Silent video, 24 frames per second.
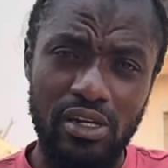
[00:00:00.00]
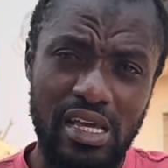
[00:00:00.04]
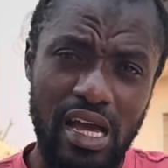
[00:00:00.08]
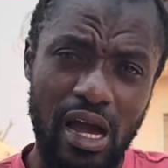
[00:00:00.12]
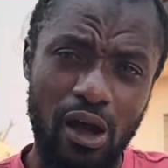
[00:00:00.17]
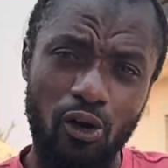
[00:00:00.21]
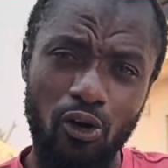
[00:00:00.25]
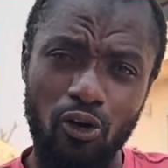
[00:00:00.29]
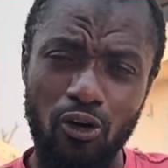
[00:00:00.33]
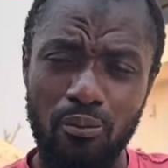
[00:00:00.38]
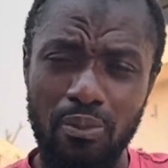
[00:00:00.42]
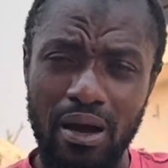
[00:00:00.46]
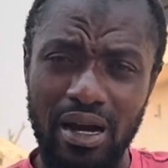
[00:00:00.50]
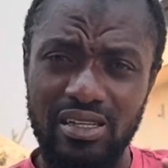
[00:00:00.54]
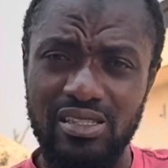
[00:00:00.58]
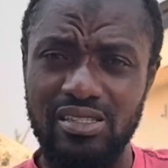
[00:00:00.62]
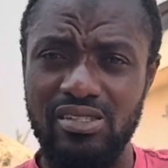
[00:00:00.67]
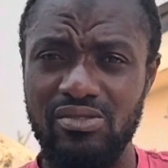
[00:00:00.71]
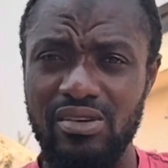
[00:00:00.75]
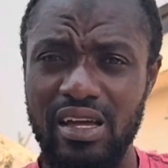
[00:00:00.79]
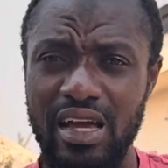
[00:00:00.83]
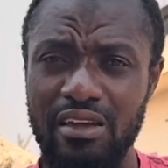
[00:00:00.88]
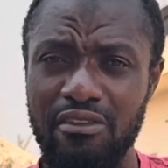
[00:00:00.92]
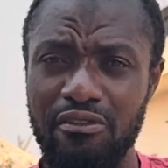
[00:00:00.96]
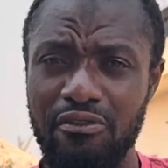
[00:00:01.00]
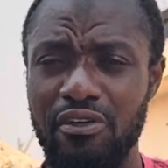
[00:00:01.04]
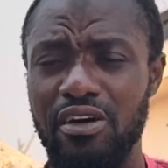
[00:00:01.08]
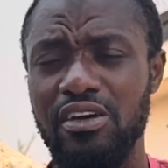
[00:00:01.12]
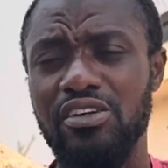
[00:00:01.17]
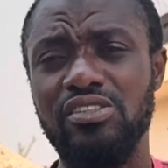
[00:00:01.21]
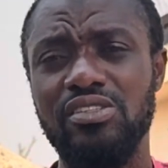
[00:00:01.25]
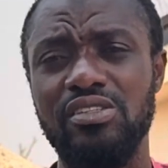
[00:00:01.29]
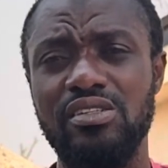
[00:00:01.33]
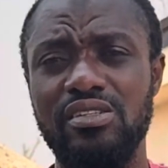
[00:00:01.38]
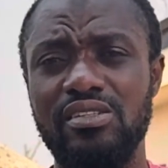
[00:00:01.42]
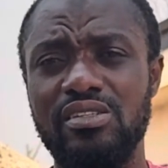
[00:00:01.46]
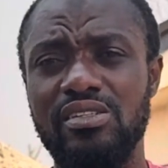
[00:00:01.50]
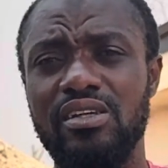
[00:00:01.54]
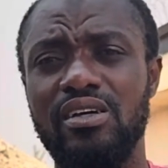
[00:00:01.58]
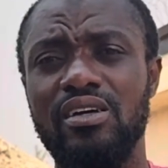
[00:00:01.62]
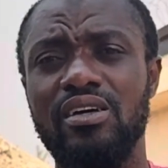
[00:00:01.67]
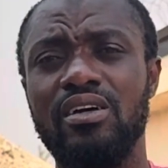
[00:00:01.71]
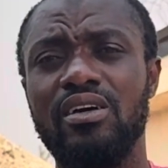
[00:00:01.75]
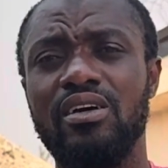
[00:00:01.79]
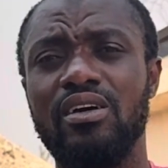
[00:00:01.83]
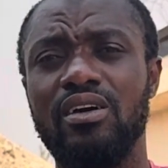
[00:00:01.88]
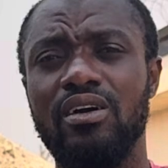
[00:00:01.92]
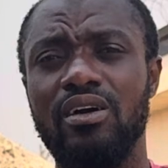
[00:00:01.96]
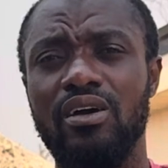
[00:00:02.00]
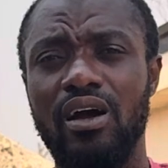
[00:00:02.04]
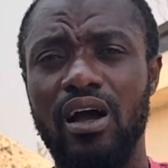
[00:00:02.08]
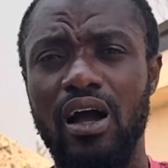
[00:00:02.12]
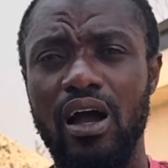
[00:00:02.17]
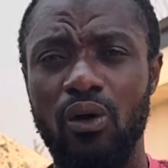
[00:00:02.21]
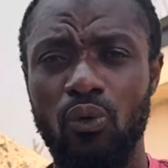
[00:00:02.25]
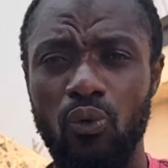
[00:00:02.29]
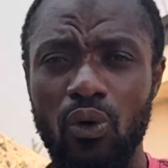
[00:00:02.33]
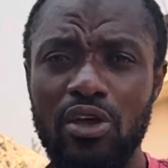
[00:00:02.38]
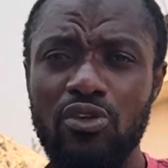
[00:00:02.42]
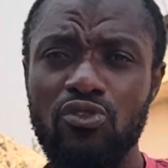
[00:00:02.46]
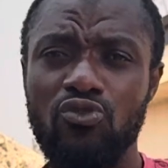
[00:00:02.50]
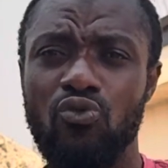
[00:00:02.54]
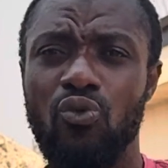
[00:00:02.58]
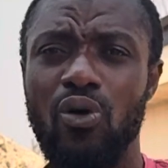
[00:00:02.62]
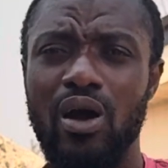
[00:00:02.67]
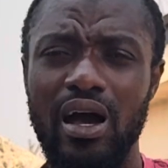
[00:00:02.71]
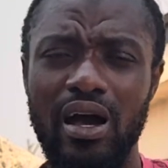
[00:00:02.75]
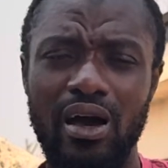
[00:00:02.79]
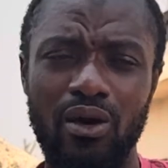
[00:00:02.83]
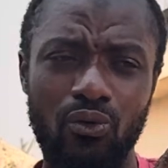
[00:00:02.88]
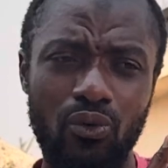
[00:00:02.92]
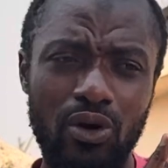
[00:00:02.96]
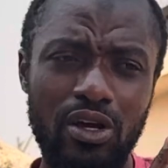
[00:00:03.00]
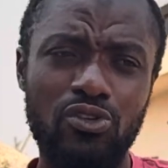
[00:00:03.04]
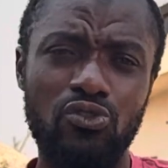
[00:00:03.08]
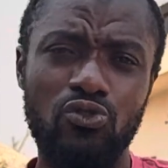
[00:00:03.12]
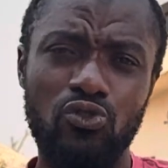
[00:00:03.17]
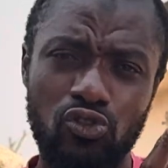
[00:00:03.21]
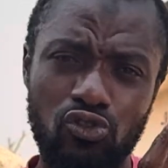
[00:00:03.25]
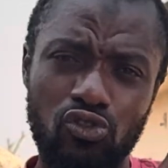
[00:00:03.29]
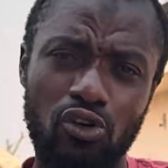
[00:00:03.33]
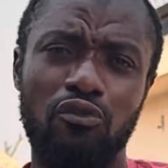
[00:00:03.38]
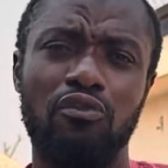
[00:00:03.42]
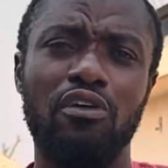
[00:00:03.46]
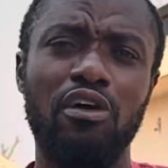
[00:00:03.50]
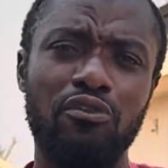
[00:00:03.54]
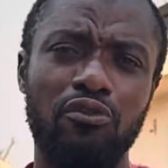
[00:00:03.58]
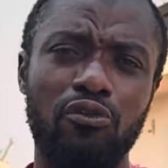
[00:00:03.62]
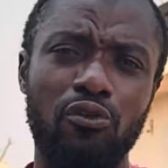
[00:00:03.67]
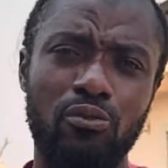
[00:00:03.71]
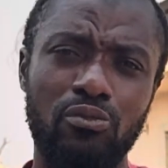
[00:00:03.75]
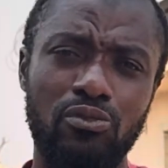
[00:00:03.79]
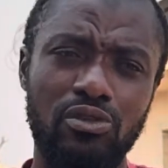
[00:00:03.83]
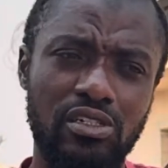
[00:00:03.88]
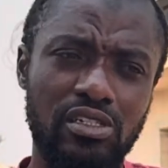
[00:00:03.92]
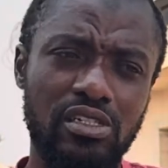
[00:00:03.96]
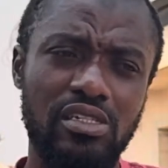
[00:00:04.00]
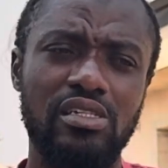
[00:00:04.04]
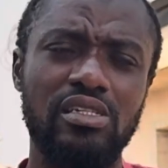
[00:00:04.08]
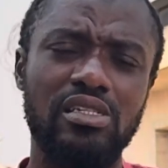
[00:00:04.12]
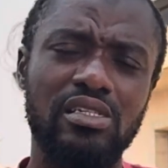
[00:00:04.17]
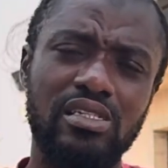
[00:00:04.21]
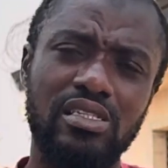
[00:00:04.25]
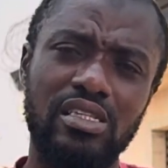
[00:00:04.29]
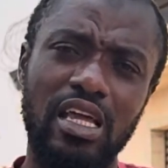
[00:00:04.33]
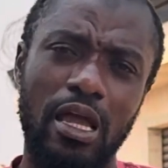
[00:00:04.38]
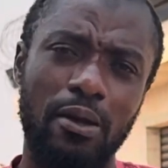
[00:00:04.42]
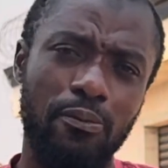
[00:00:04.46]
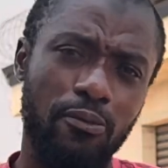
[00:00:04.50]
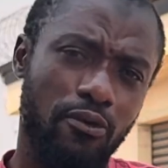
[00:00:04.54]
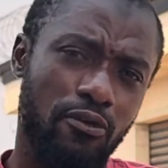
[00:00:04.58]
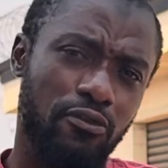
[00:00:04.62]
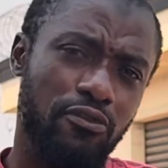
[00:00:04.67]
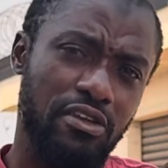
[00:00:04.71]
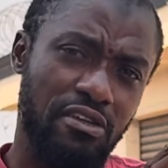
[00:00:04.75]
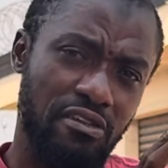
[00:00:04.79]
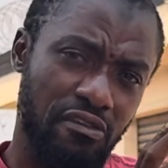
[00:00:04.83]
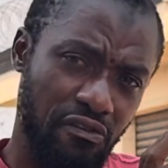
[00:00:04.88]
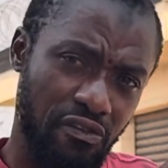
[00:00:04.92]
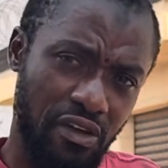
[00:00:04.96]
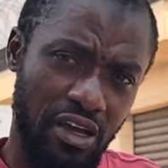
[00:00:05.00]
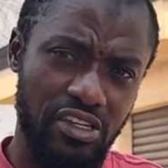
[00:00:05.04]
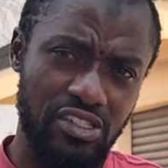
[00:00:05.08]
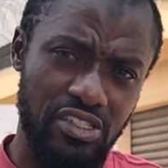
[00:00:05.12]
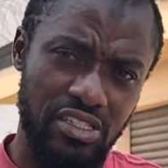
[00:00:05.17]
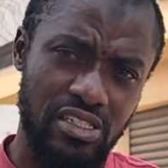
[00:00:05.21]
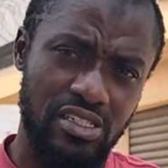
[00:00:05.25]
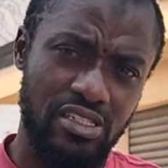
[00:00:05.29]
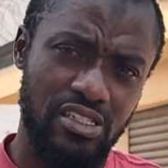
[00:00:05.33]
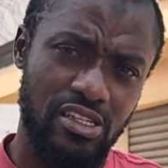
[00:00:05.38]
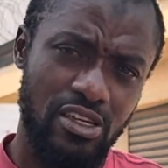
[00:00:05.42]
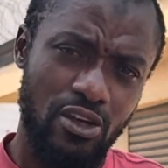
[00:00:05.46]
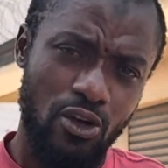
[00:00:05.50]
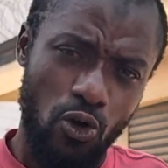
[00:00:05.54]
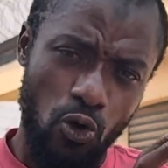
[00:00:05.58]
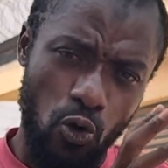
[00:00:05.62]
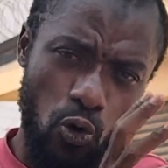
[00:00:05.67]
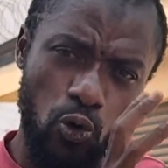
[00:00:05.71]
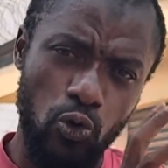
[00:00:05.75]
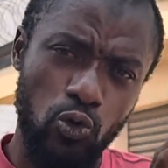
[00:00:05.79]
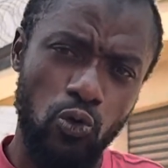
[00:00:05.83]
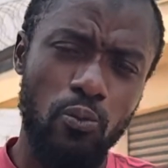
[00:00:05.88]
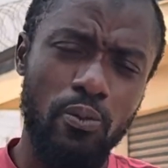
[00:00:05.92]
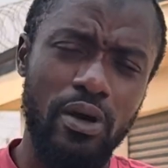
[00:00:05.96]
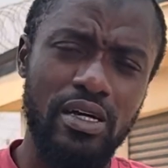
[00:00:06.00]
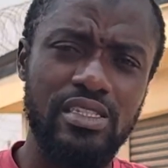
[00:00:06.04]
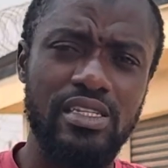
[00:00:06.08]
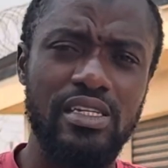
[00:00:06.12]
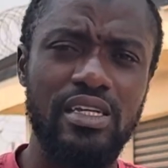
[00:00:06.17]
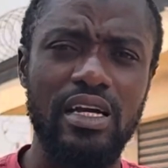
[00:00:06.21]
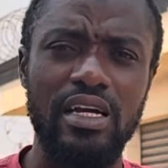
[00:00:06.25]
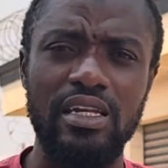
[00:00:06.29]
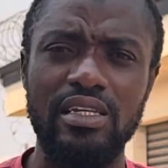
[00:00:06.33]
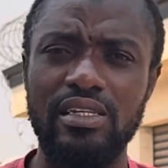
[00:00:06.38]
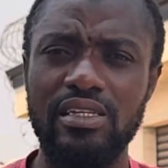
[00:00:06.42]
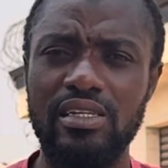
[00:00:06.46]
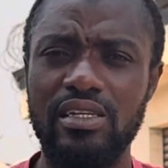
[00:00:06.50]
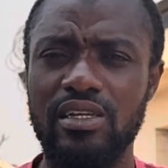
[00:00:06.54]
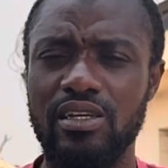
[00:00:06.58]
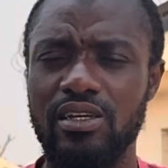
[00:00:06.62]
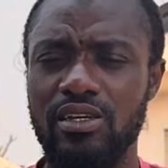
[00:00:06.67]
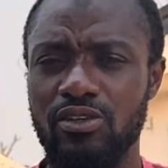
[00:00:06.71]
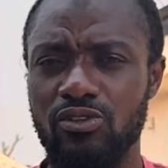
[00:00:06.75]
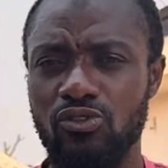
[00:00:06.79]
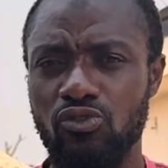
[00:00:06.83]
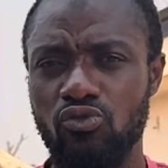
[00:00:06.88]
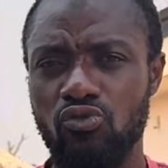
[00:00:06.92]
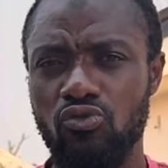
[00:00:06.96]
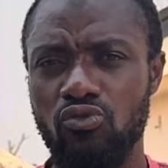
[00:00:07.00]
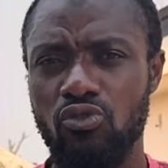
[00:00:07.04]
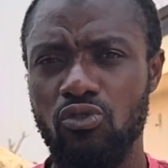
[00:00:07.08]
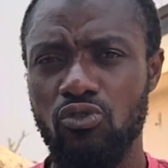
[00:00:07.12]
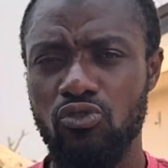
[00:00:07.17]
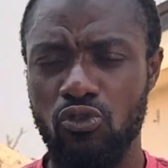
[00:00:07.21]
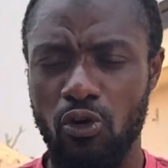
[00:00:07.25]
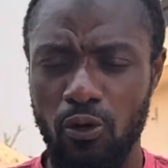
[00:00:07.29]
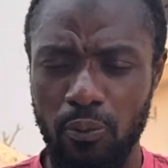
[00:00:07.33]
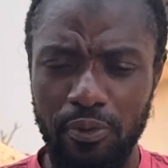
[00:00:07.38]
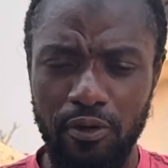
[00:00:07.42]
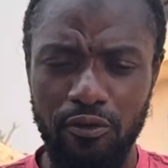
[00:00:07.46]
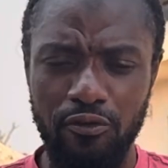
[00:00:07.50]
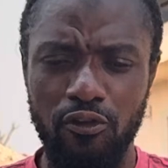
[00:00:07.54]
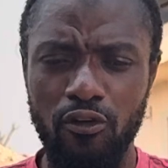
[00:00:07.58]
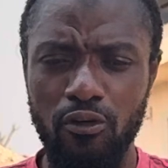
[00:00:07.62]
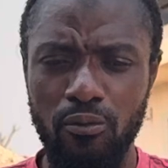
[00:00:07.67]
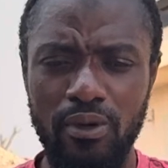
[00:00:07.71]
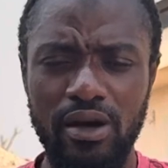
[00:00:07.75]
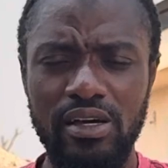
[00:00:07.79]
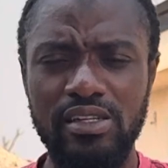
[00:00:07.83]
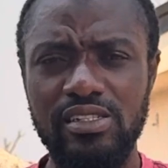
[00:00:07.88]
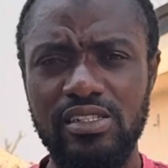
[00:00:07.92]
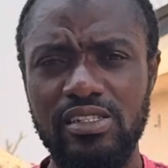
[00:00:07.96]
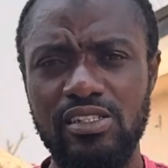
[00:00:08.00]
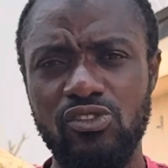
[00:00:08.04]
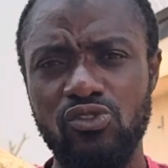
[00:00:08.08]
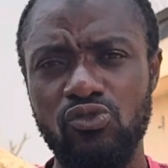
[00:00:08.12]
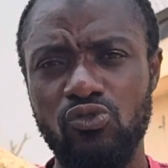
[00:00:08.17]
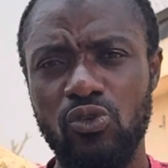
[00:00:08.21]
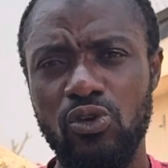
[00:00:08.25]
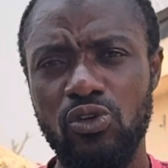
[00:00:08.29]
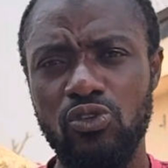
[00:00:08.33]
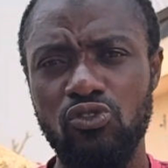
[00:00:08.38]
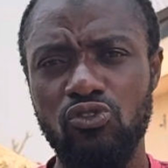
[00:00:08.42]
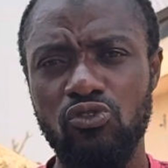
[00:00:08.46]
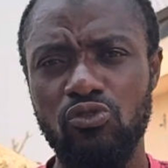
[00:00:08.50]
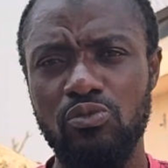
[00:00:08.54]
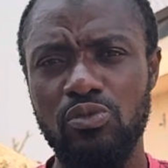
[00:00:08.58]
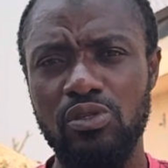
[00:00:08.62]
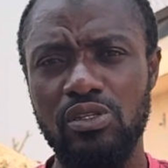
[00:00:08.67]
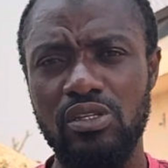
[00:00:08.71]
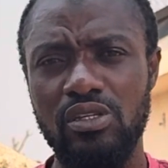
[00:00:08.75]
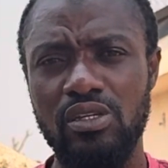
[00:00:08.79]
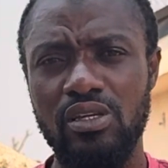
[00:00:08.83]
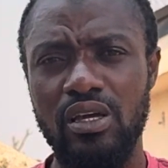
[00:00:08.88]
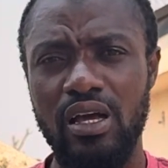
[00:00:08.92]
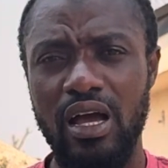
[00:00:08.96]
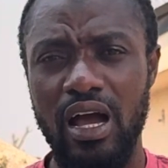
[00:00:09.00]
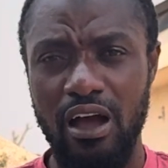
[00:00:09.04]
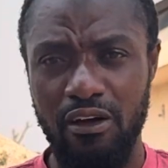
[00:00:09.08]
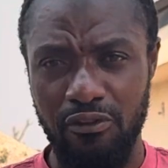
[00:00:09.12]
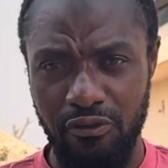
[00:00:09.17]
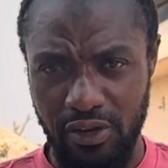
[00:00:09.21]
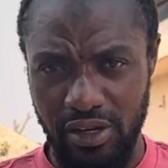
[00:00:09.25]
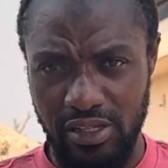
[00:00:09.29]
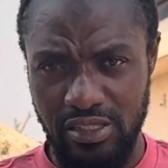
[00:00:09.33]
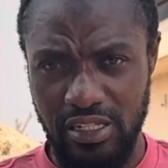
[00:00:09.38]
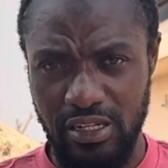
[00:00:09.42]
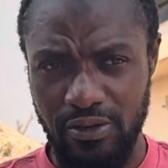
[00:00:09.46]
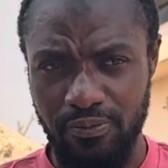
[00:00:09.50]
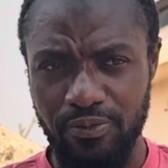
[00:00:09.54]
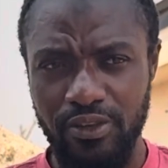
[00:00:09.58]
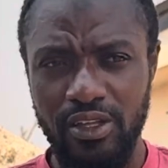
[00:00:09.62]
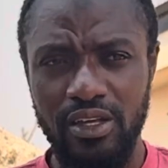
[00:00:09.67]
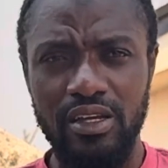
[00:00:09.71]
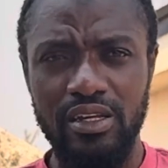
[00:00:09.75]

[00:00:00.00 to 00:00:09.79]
They are all bacterial infections. When you suffer from these type of infections, automatically your performance is going to be affected.